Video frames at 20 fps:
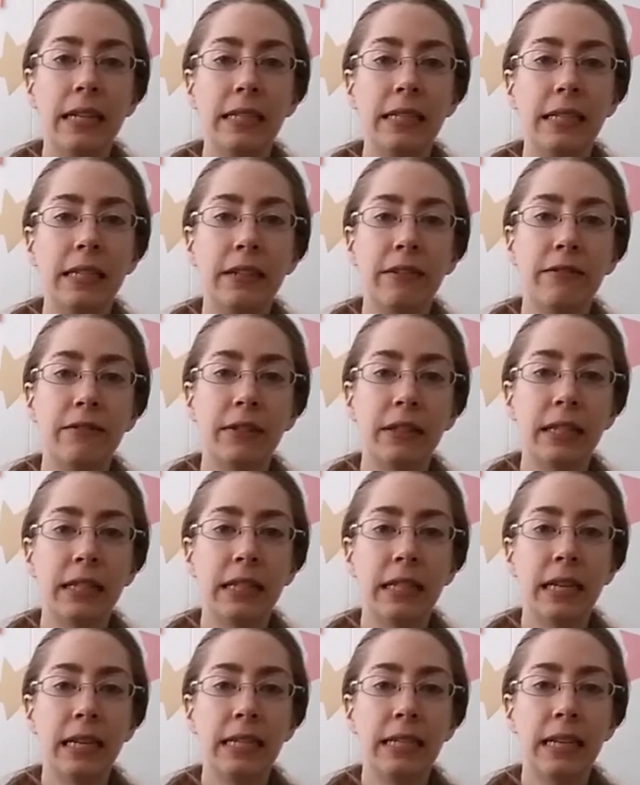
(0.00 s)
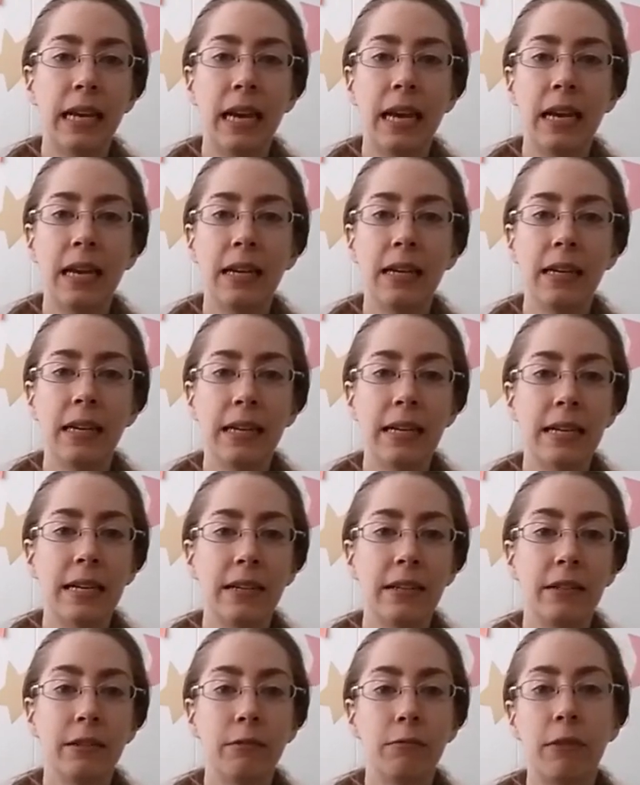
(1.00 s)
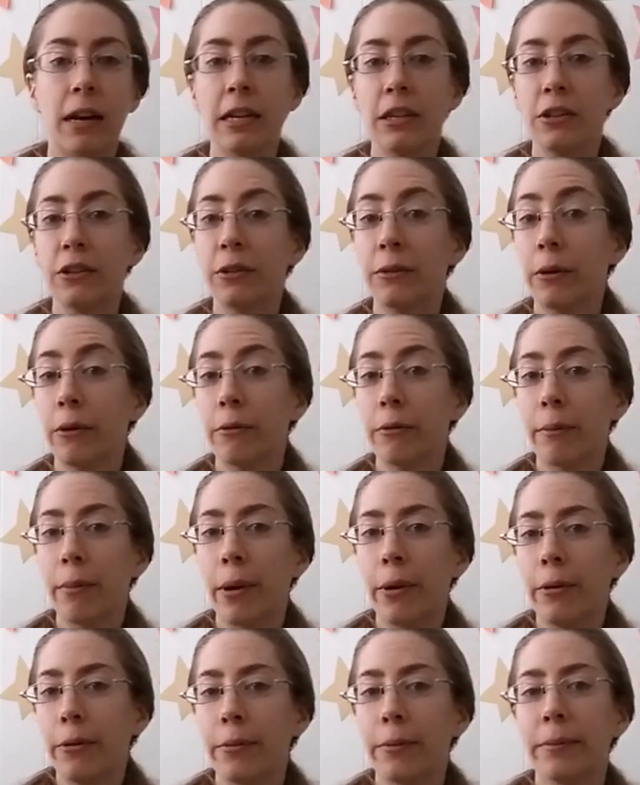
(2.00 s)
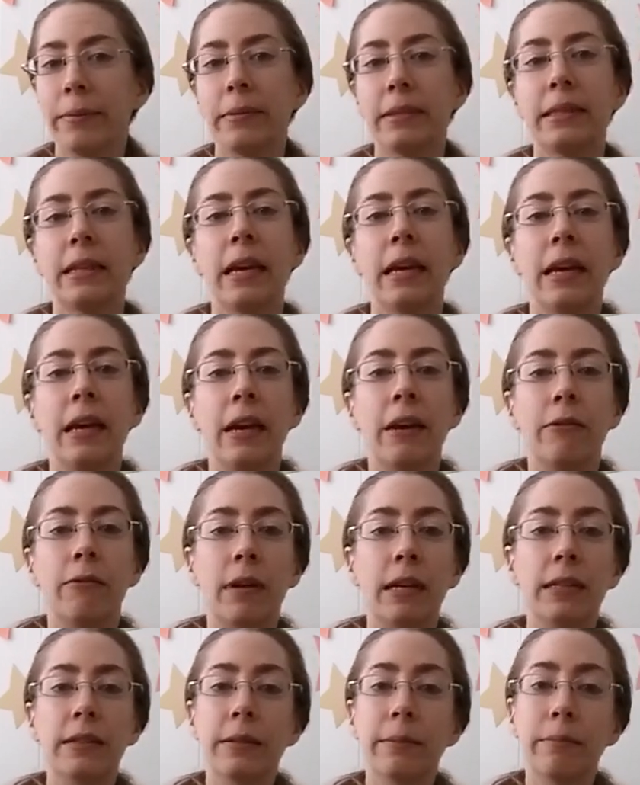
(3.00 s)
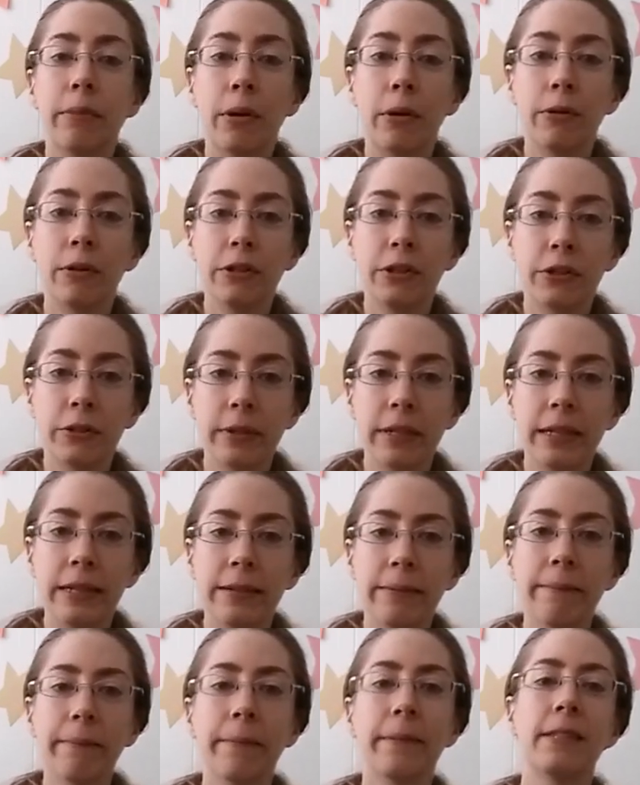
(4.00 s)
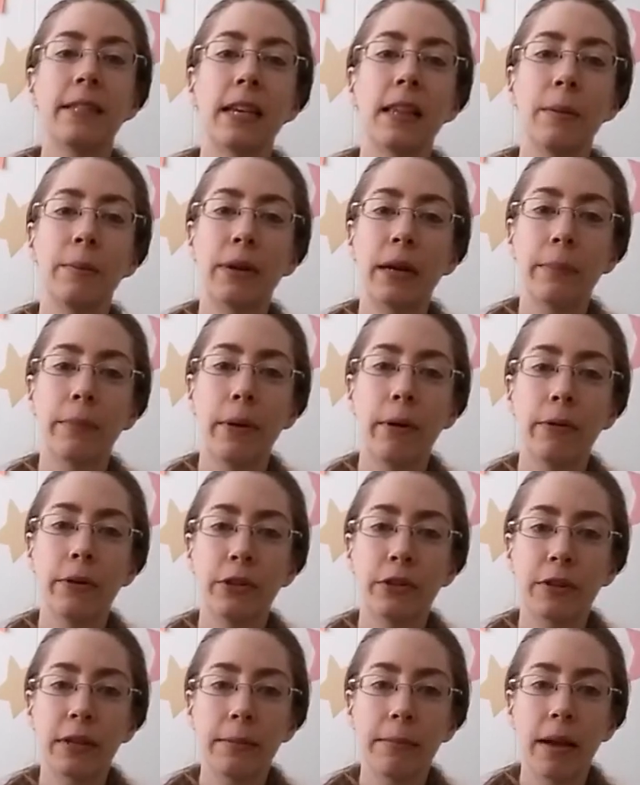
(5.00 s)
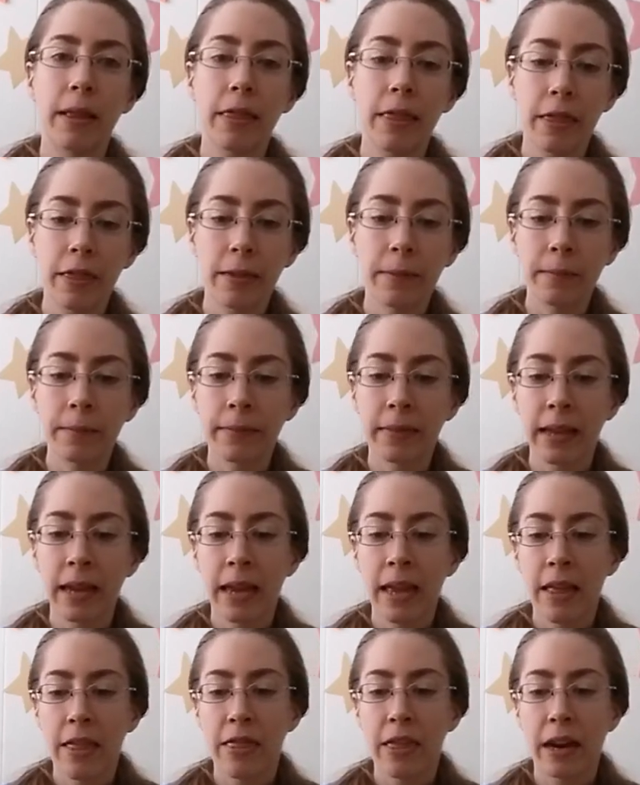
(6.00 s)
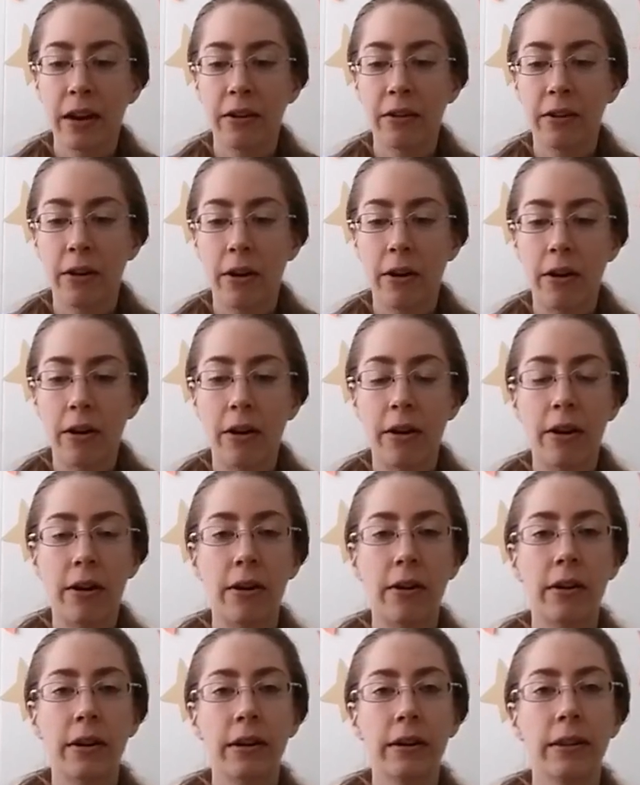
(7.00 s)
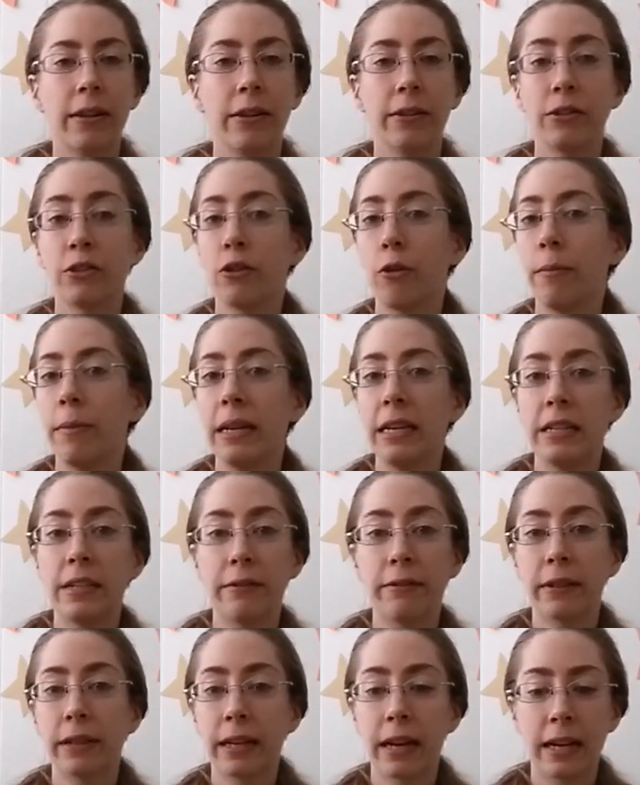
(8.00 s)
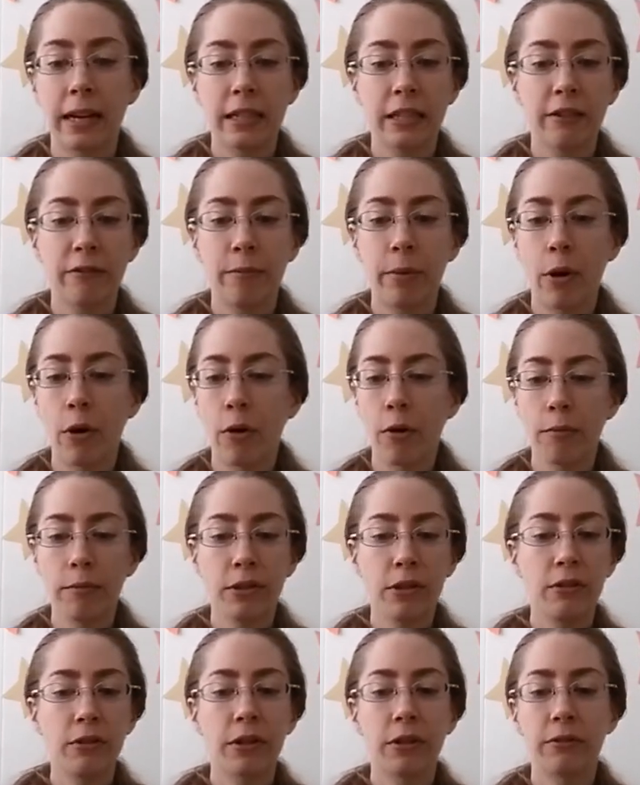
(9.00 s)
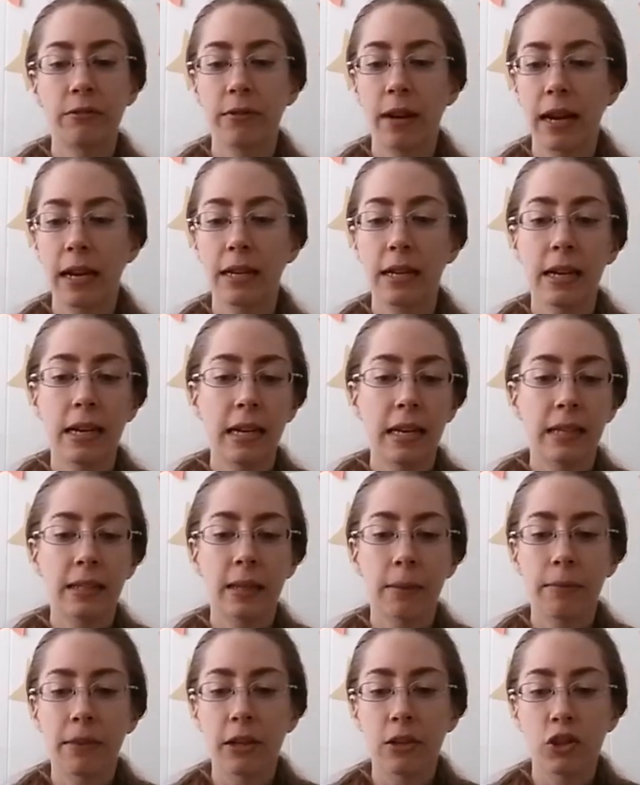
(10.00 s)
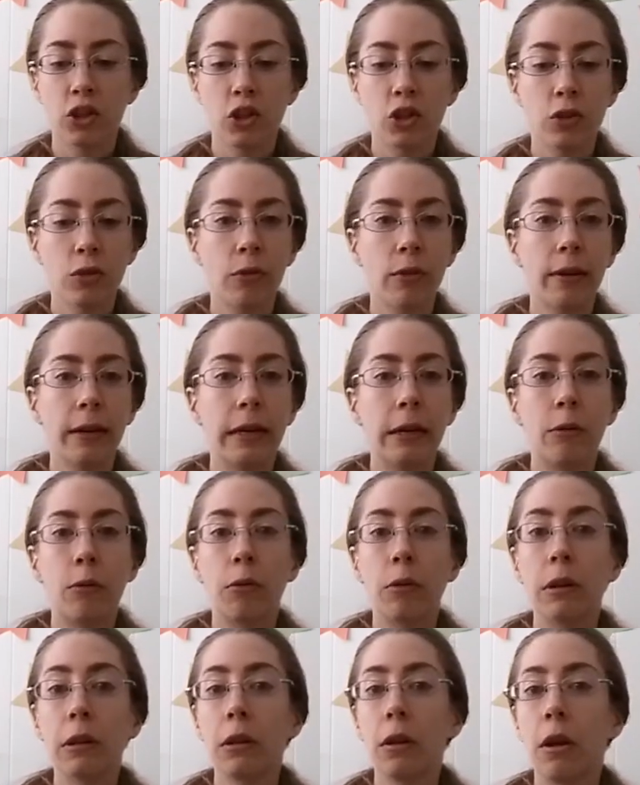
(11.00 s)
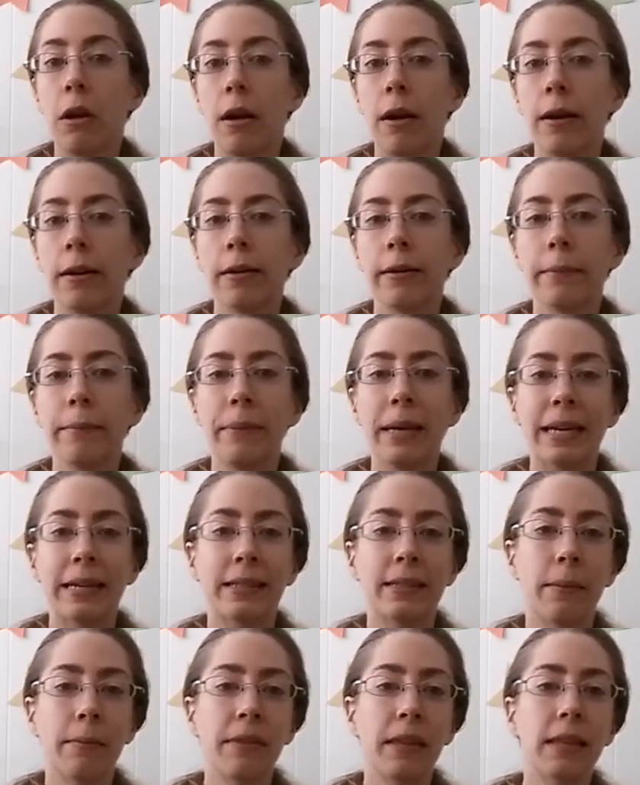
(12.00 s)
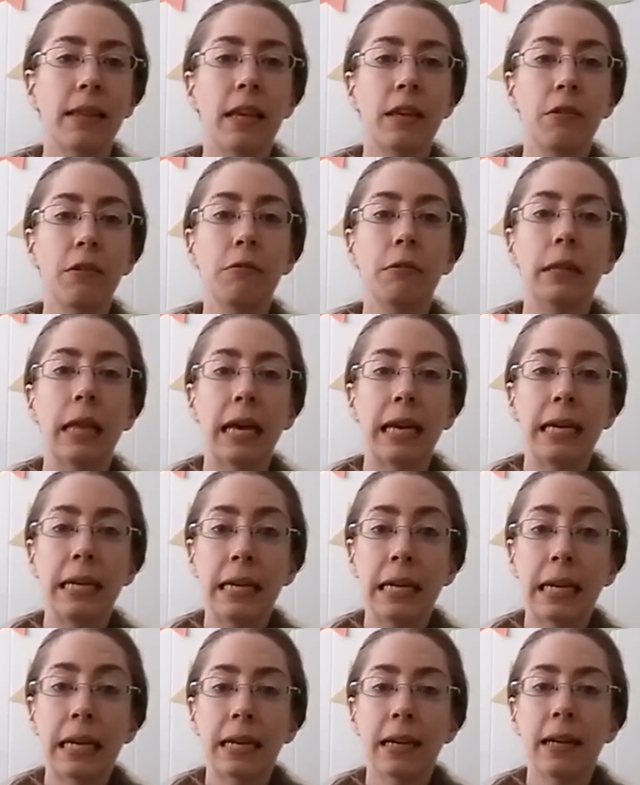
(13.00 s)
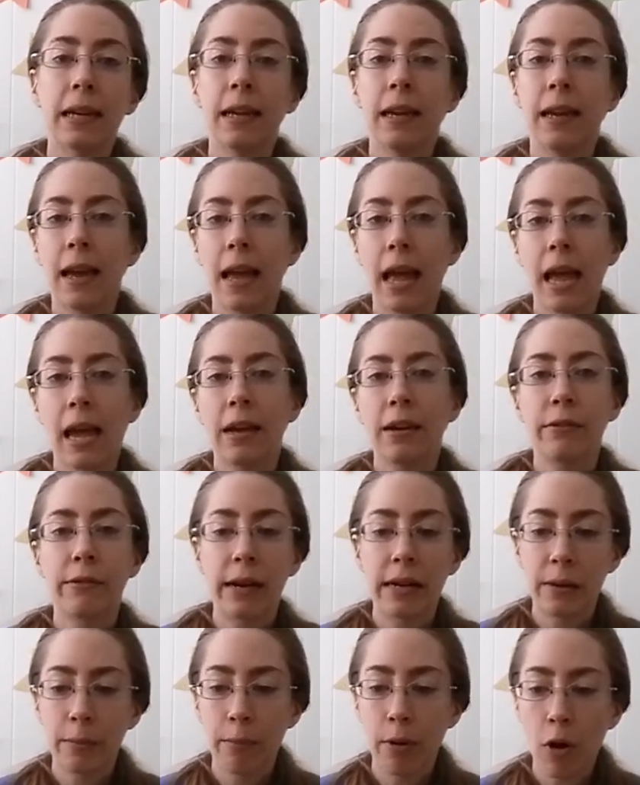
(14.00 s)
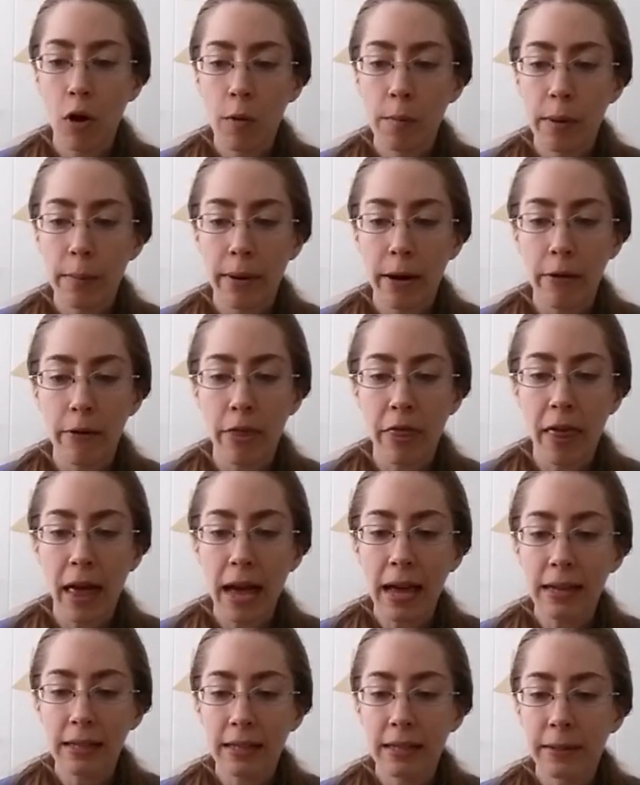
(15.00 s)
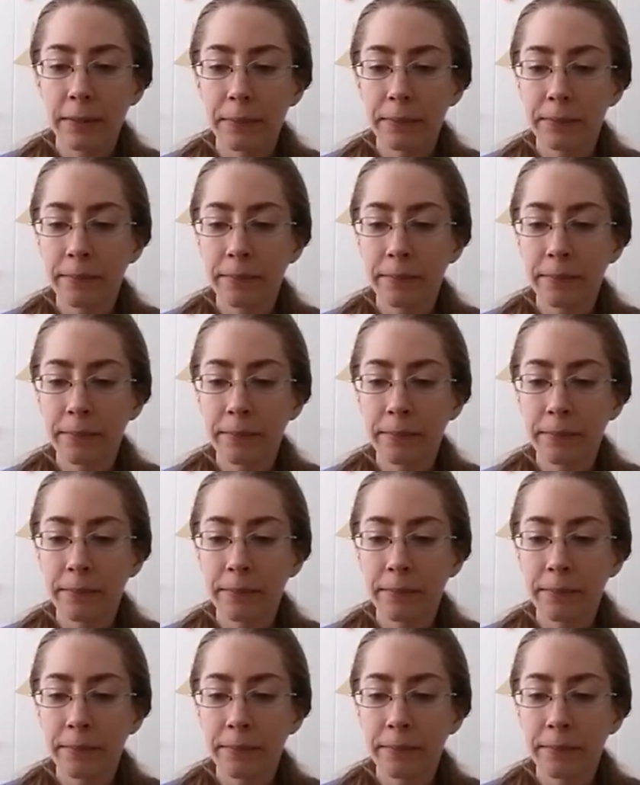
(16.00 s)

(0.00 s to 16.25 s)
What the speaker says: idea for today is write your own poems. Write some poetry, celebrate Poetry Month. There are so many different kinds of poems. You can write something short or long, pick something that you like, and write a poem about that.